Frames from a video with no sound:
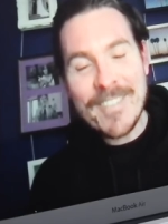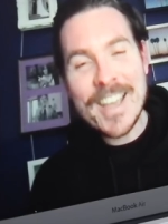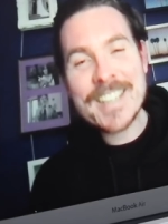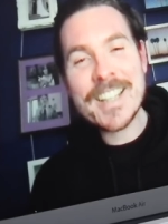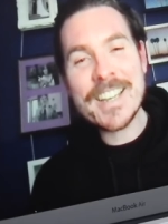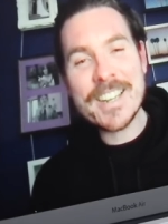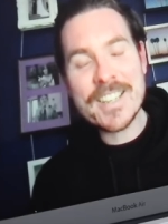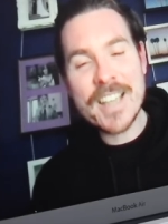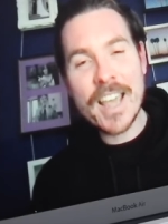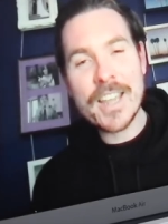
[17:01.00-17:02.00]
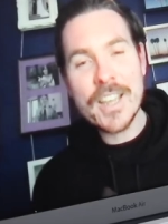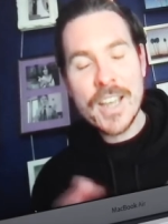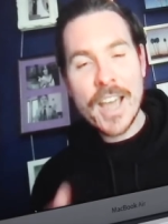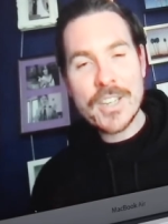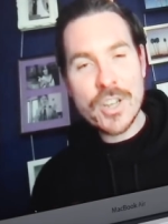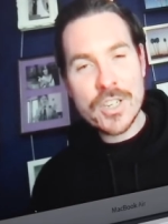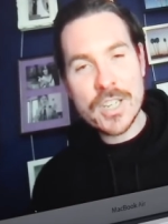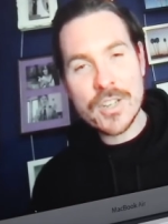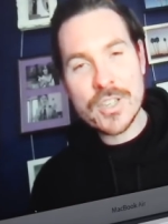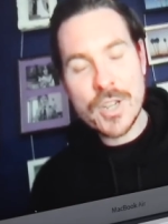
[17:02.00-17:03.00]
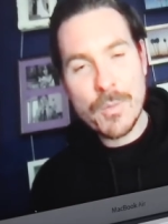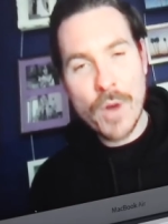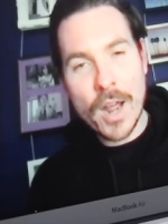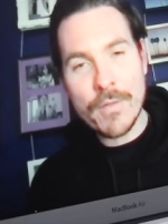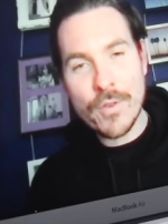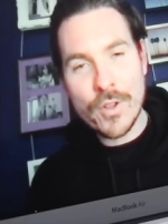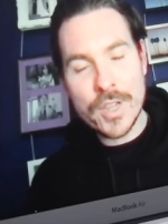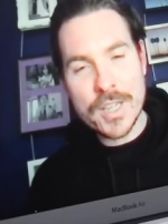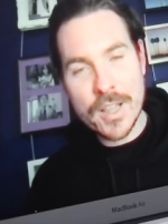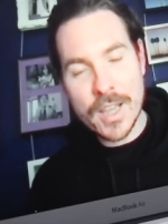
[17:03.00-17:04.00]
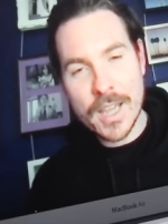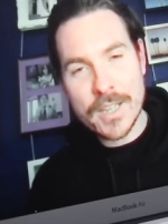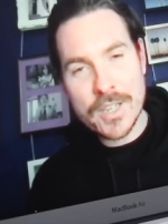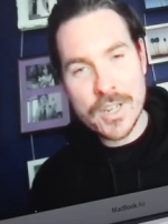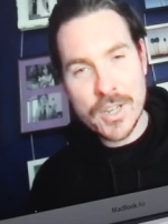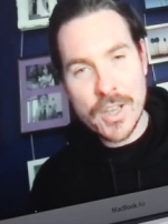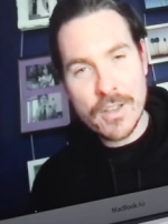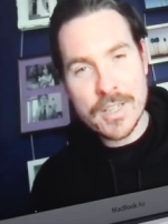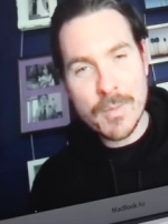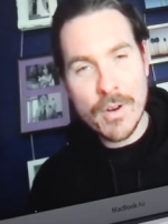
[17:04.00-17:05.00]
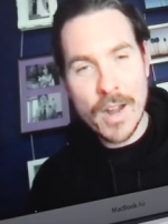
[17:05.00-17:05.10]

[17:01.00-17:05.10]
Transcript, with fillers: I guess they didn't say, hey, Jonty, you're too bright for all these other kids, can you go somewhere